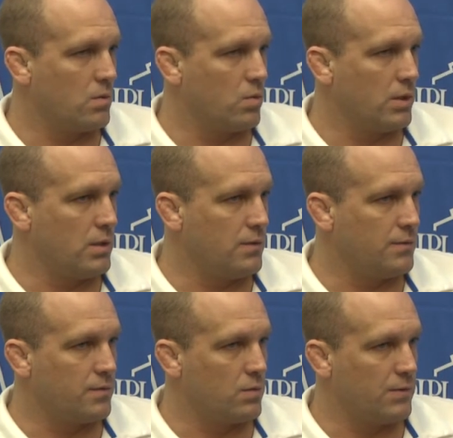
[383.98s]

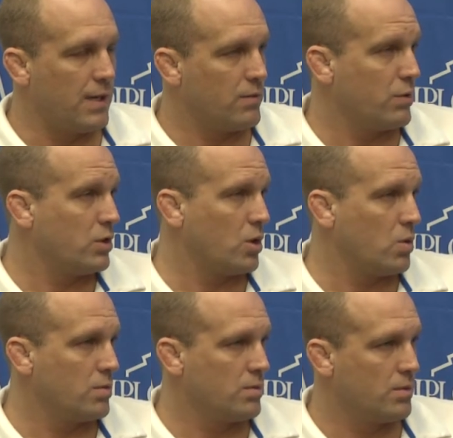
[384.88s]
we've
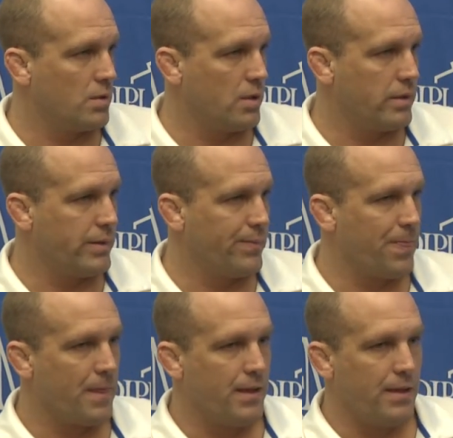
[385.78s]
shown.
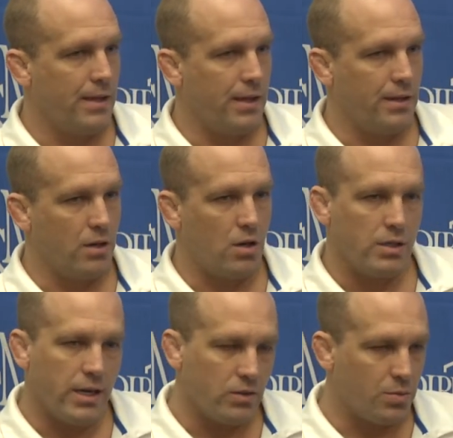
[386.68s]
And our
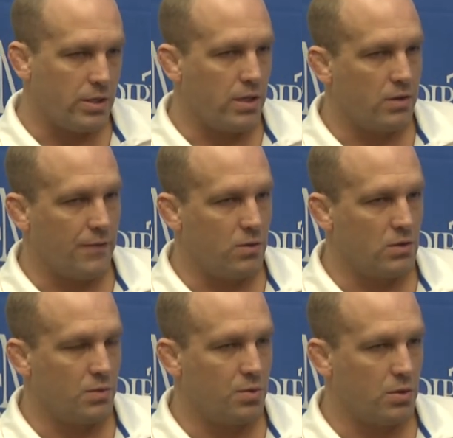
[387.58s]
guys are pretty healthy.
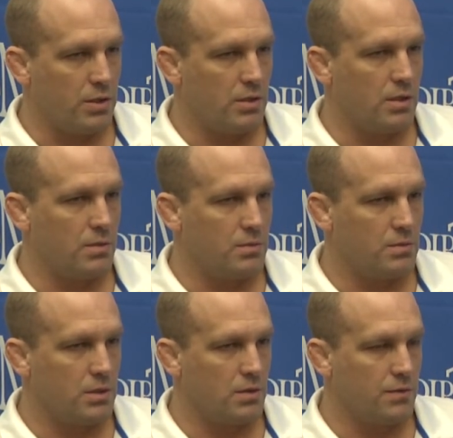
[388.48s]
Everyone's pretty,
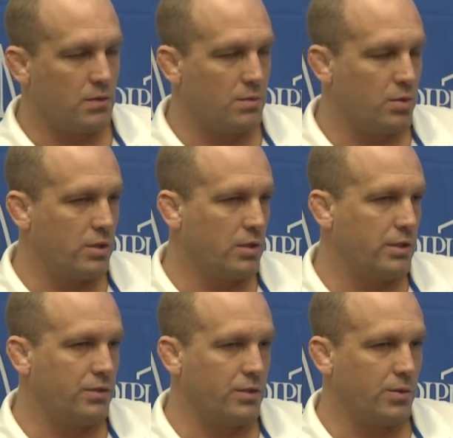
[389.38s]
feeling pretty
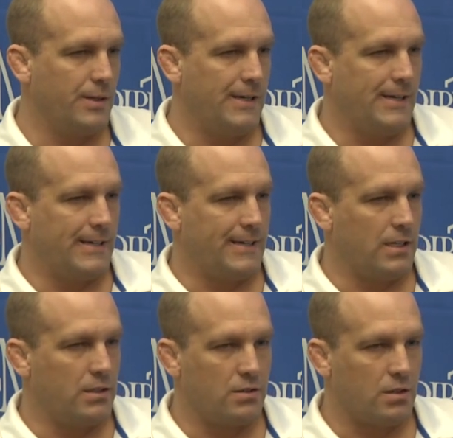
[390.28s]
good. So
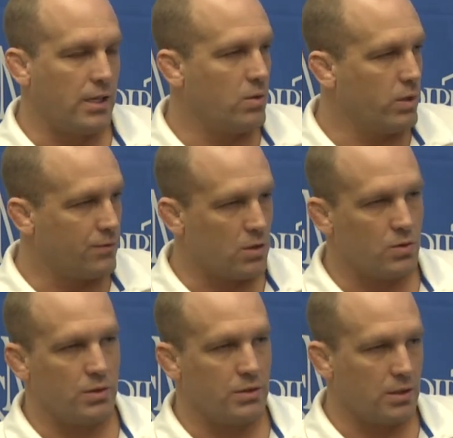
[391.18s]
this is a light week for
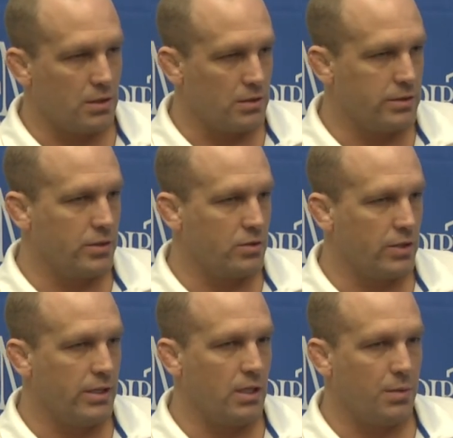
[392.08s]
us. We're just going to,
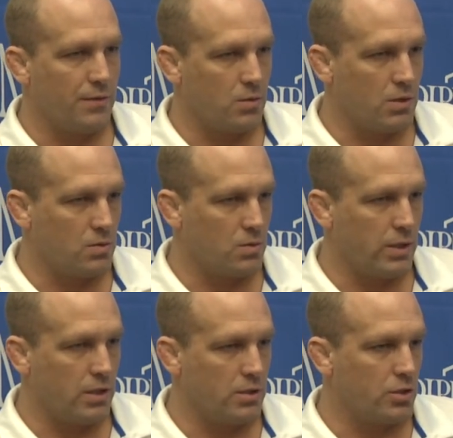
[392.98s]
train, keep everyone's
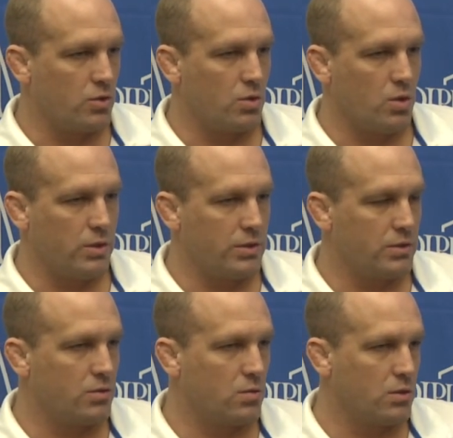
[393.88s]
weight under control, and
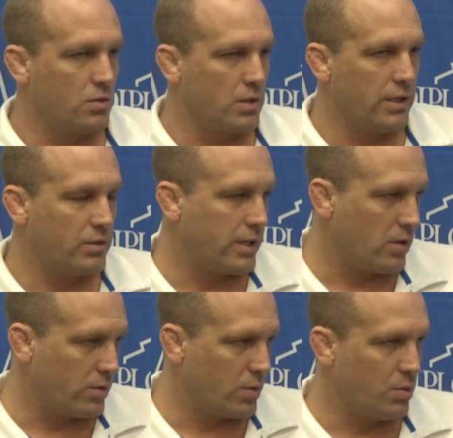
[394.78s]
we're doing a lot of
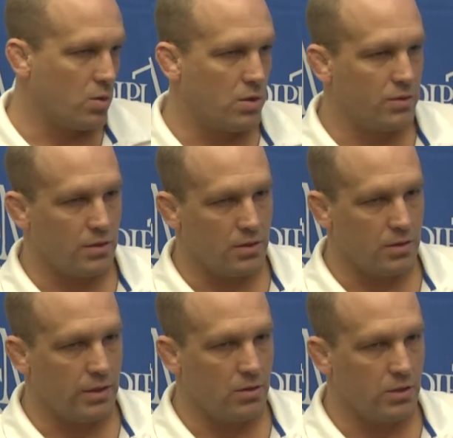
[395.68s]
scouting reports
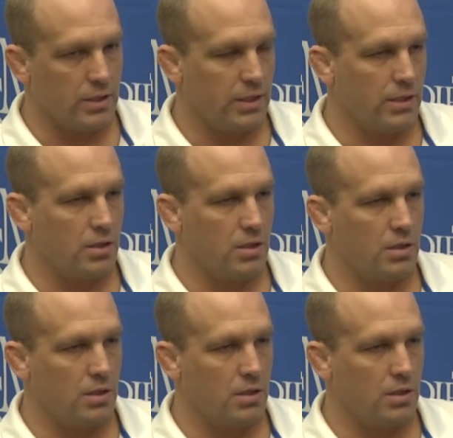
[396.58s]
and looking at